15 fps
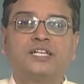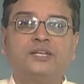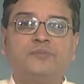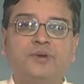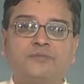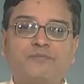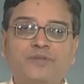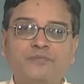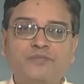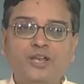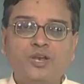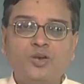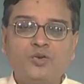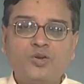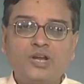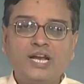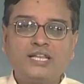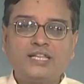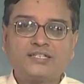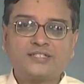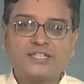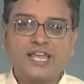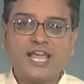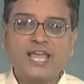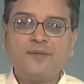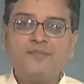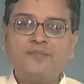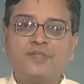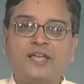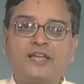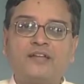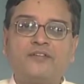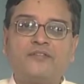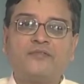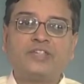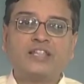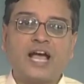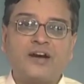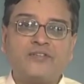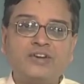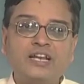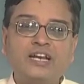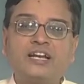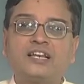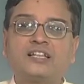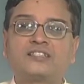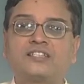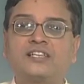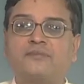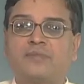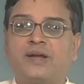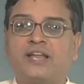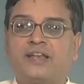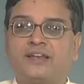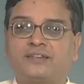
but we will look at the same thing with our interest in mind.